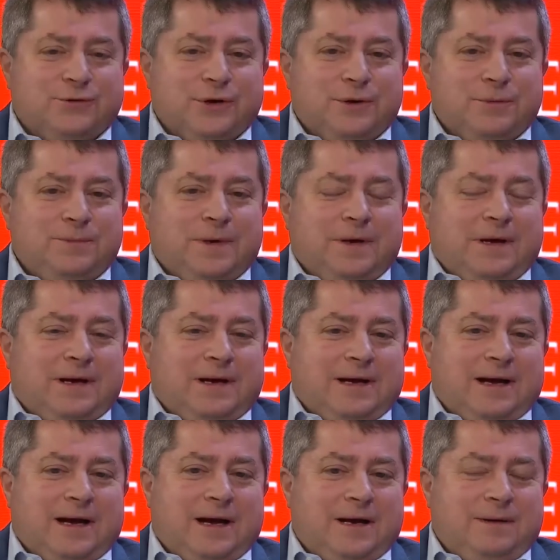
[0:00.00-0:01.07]
the group.
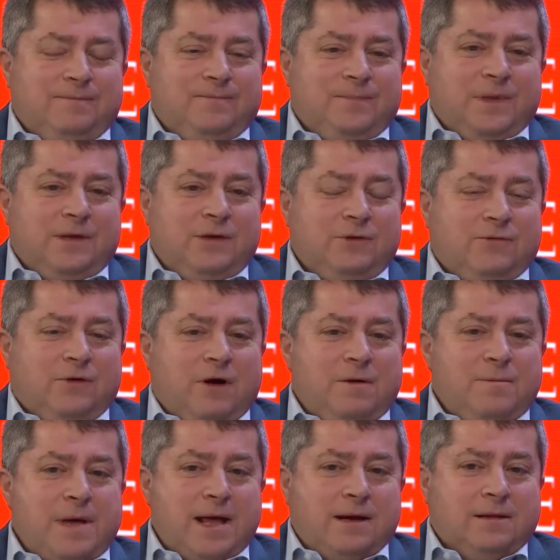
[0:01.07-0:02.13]
You've
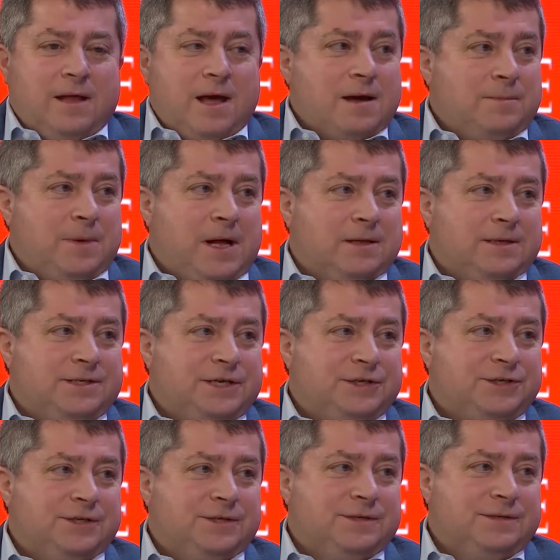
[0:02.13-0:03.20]
all met a lot of
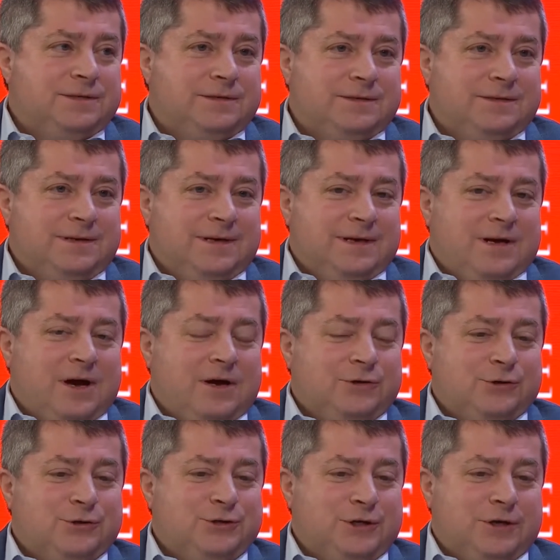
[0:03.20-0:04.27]
politicians on
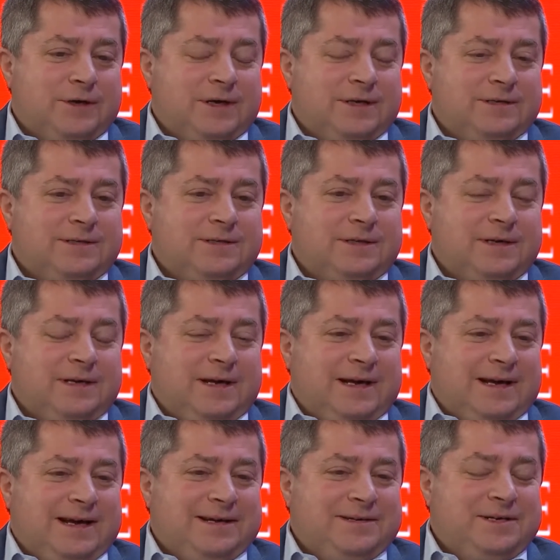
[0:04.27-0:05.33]
your journeys.
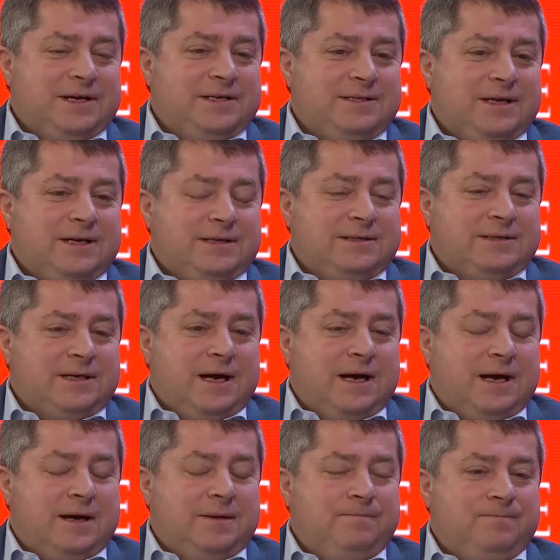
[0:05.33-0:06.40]
Does it,
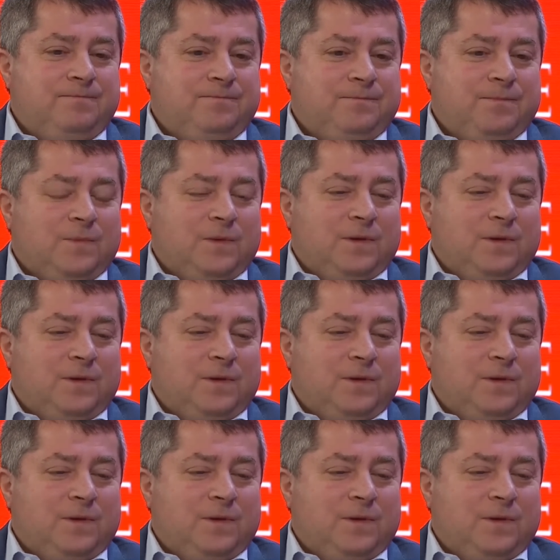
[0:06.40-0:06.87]
do